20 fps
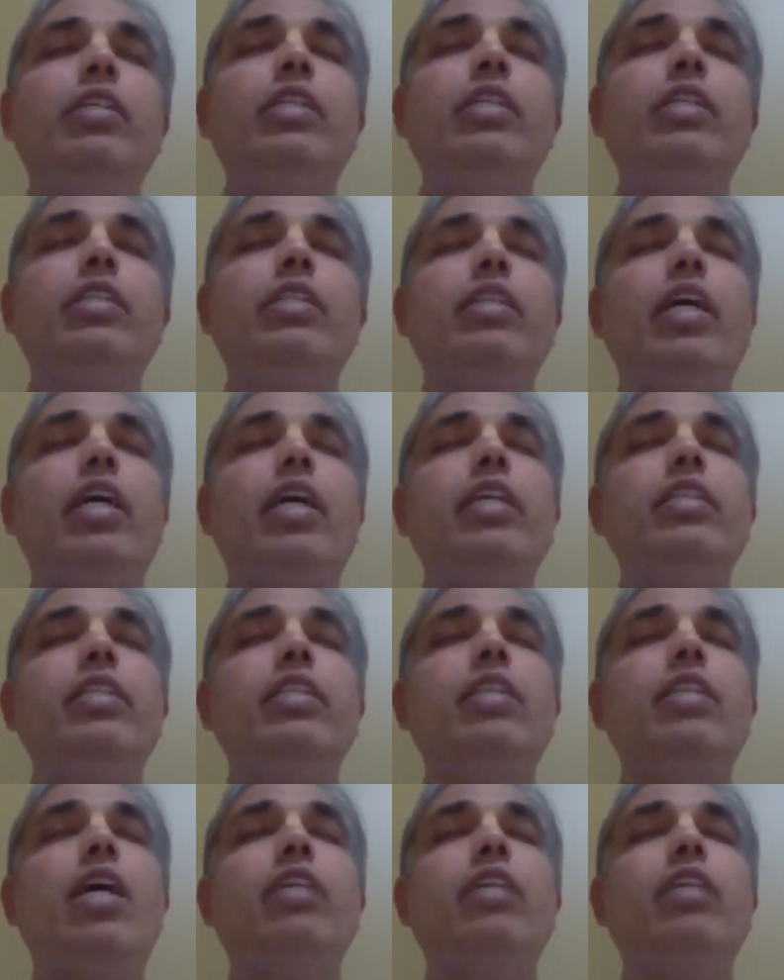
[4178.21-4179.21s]
then is
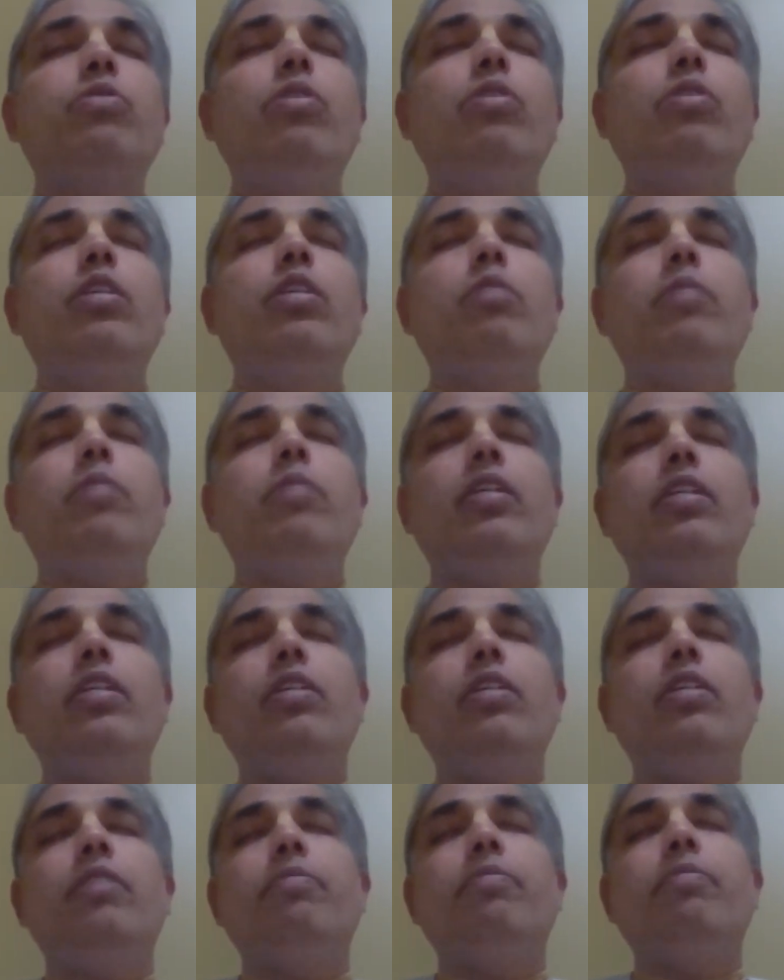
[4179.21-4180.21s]
not going to be
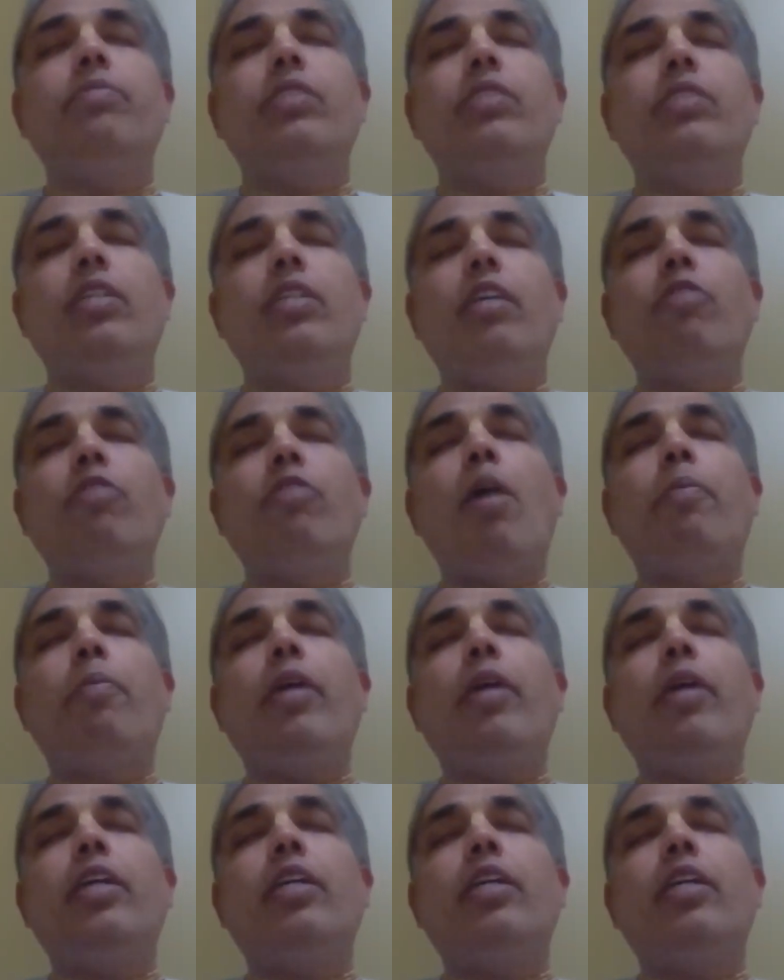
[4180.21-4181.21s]

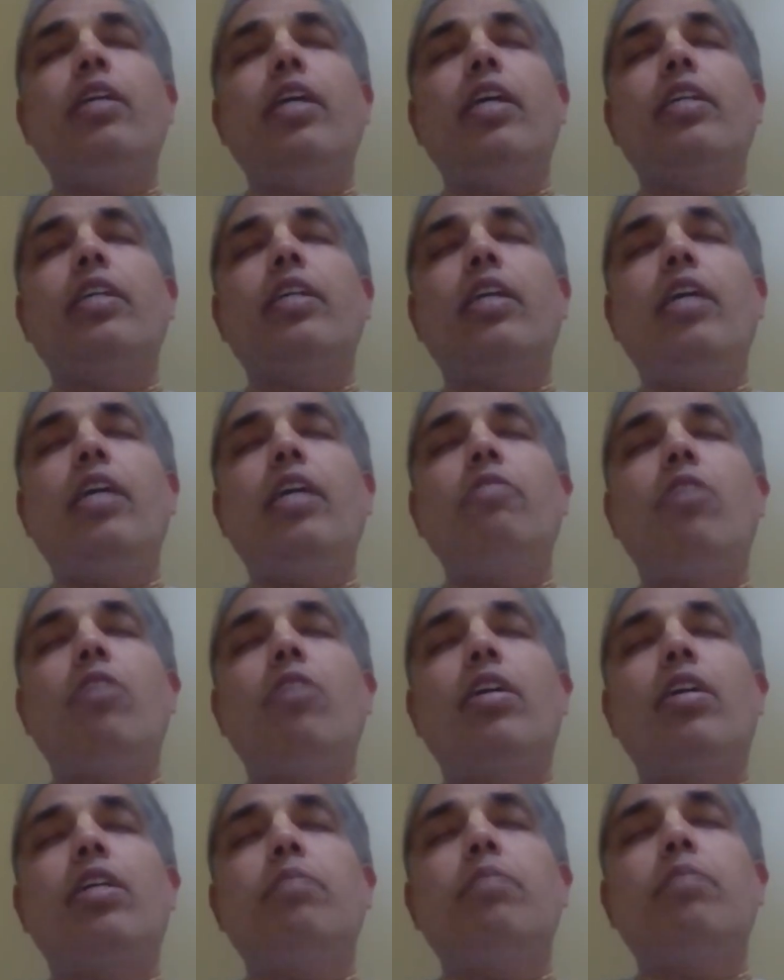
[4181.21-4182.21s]
evaporated like
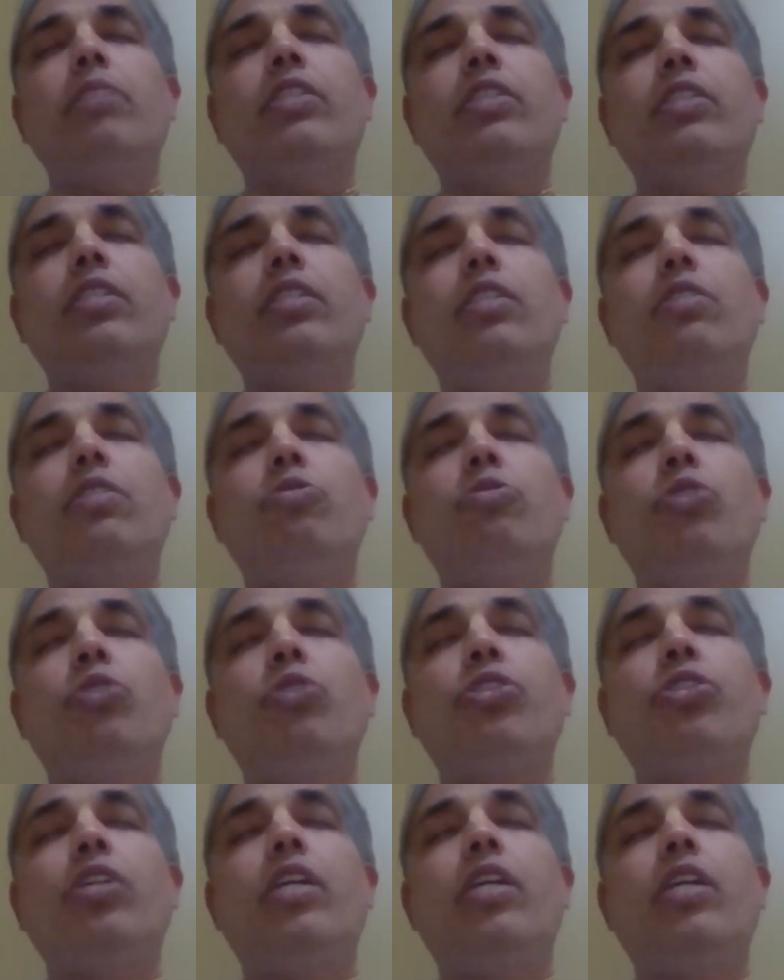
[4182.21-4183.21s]
rainwater mixed into
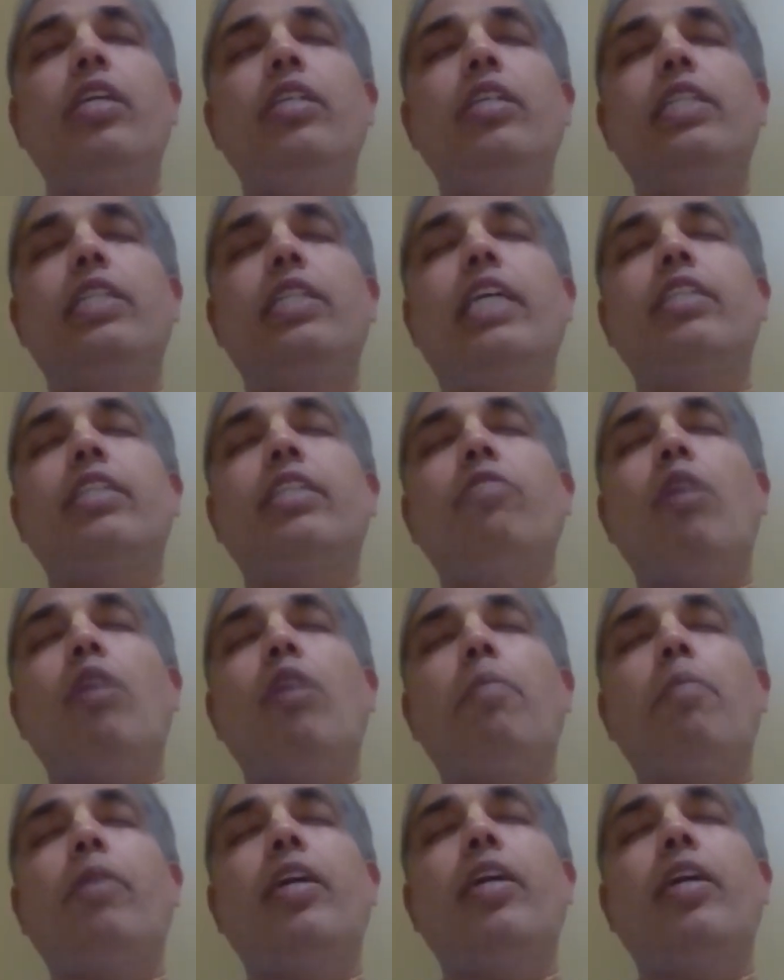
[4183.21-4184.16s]
ocean and it gets evaporated